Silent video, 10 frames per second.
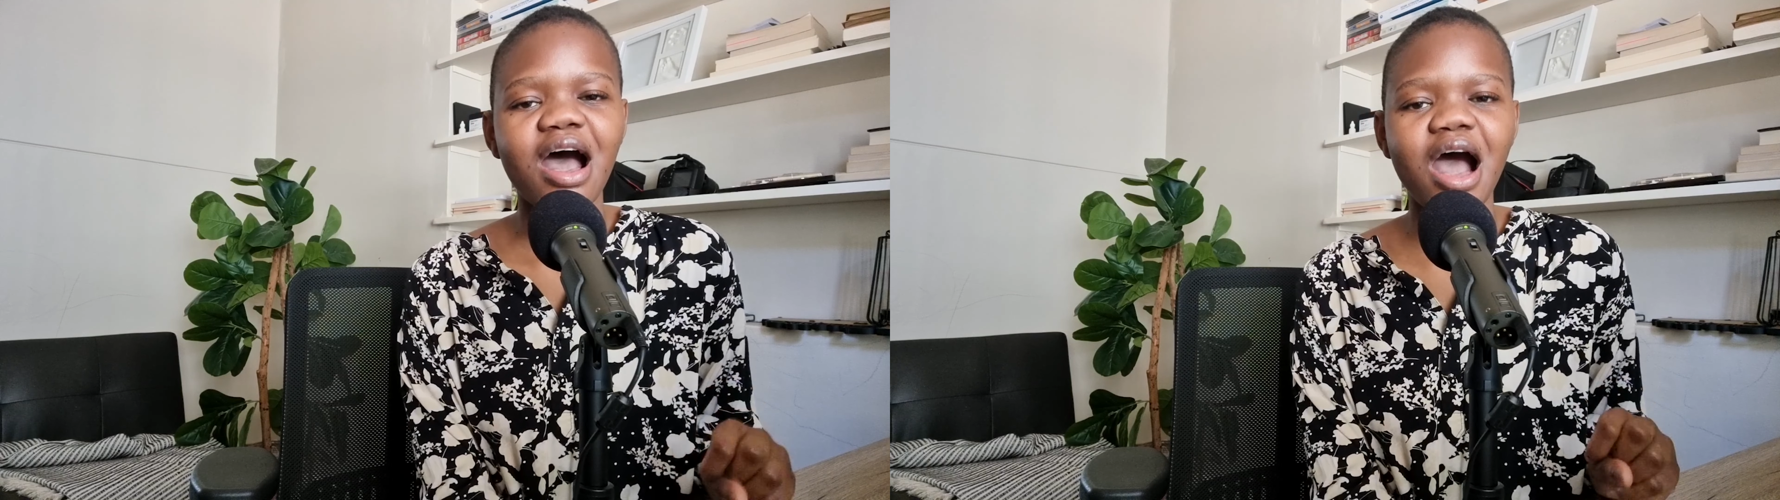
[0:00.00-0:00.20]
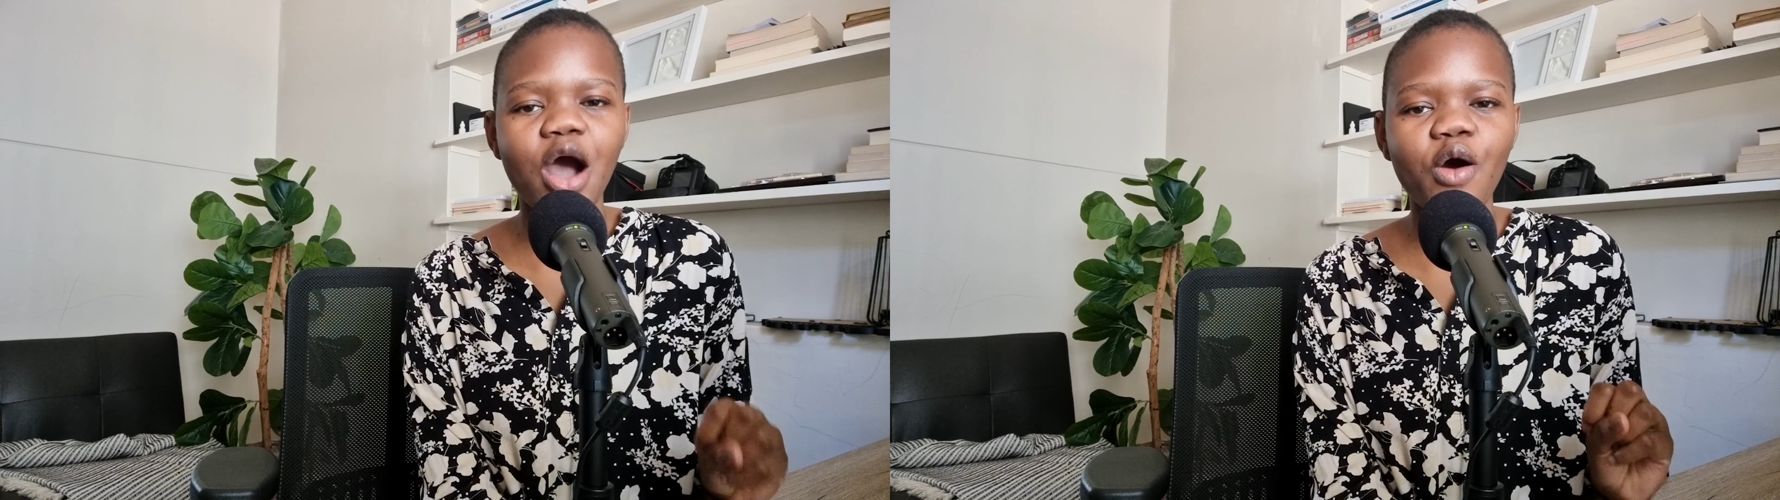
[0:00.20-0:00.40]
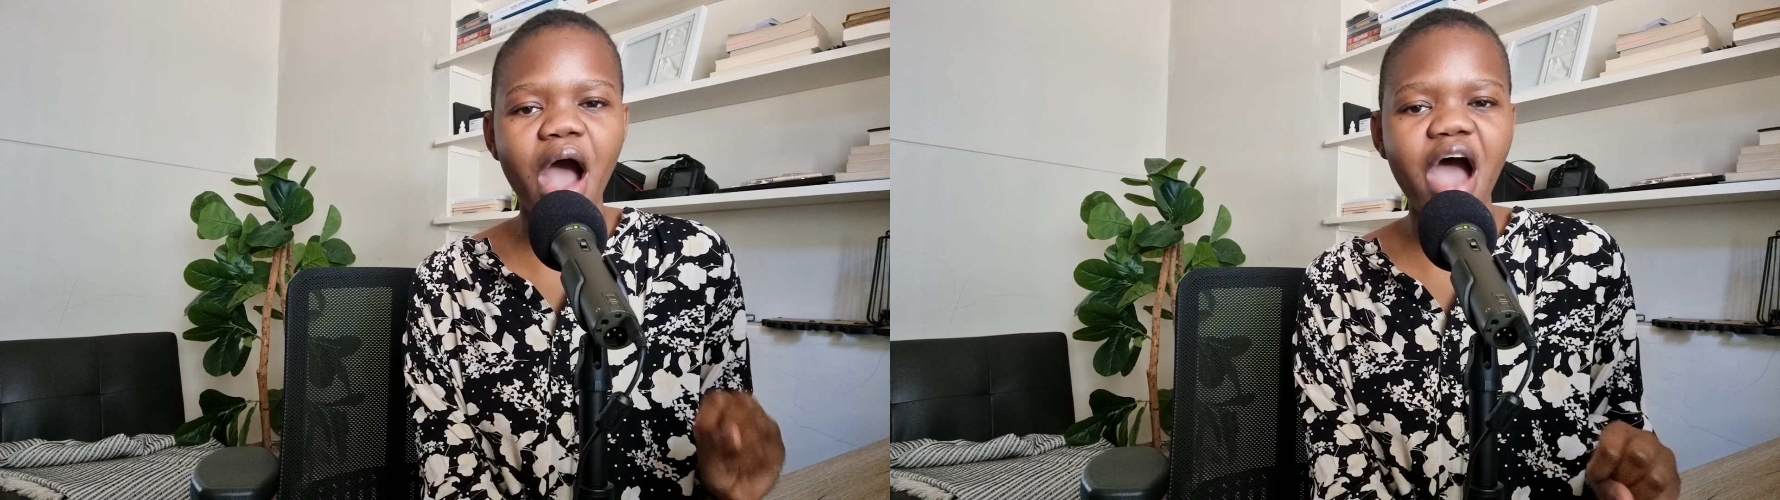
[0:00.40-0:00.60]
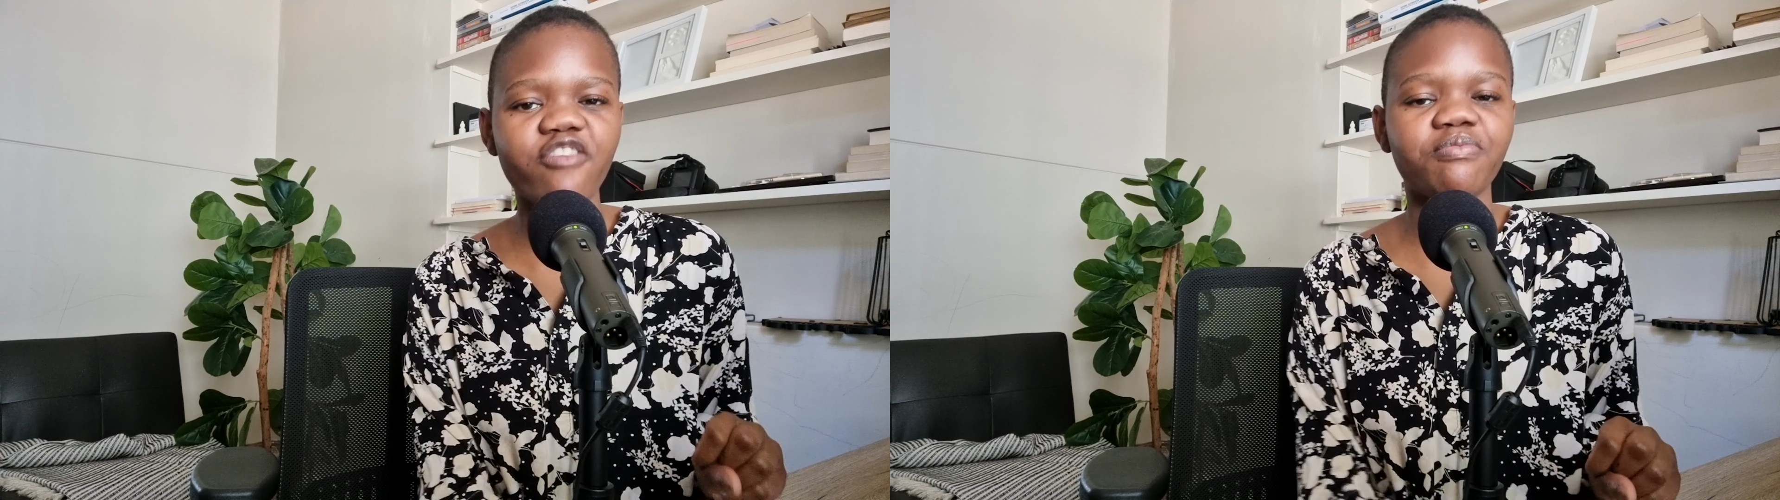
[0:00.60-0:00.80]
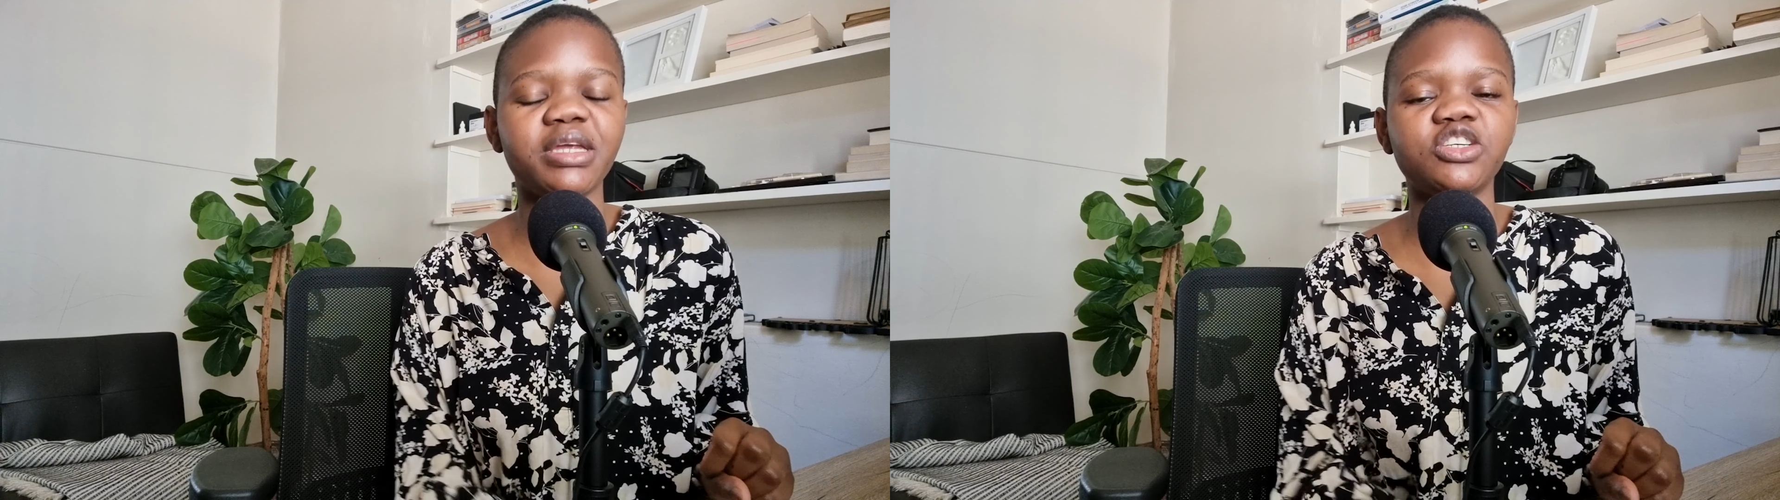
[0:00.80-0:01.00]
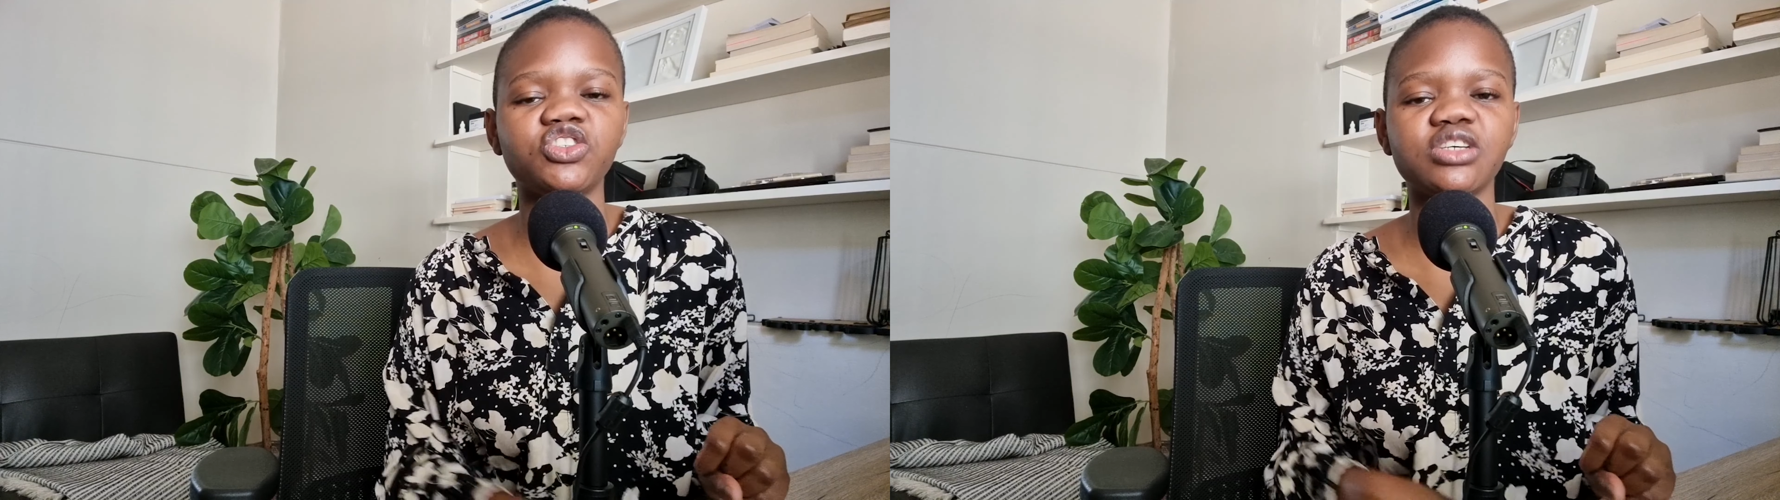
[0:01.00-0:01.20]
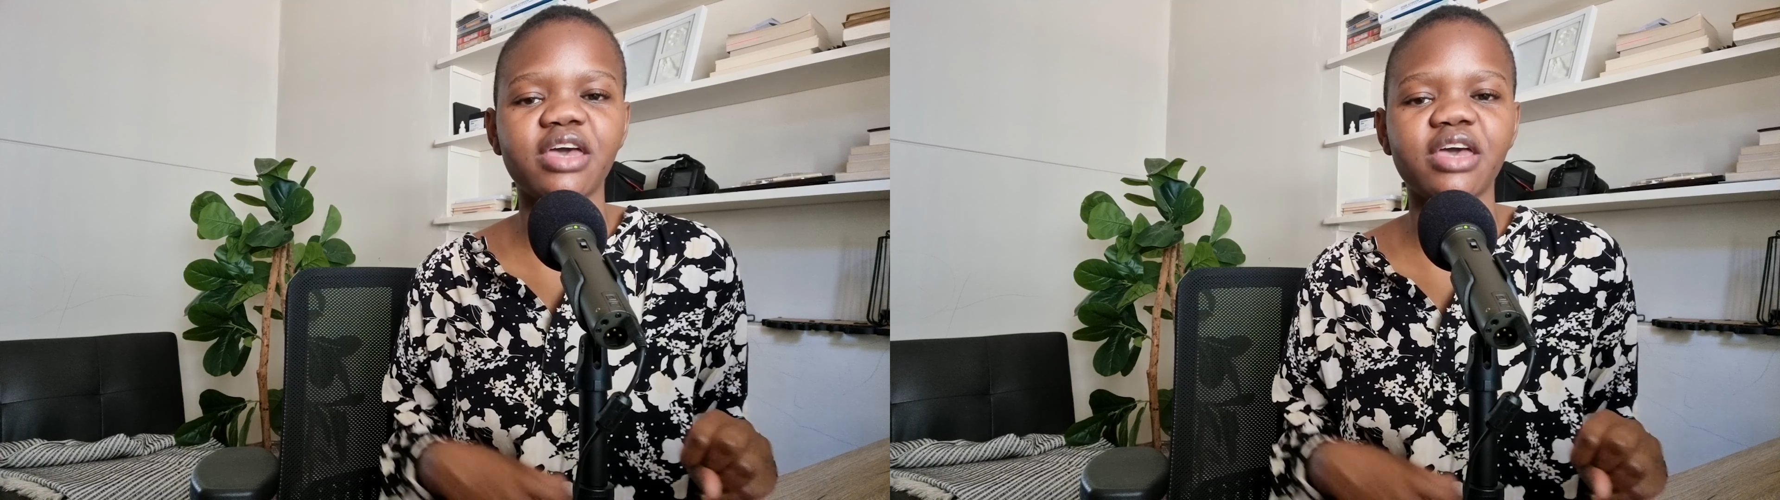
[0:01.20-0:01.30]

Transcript: how I've managed to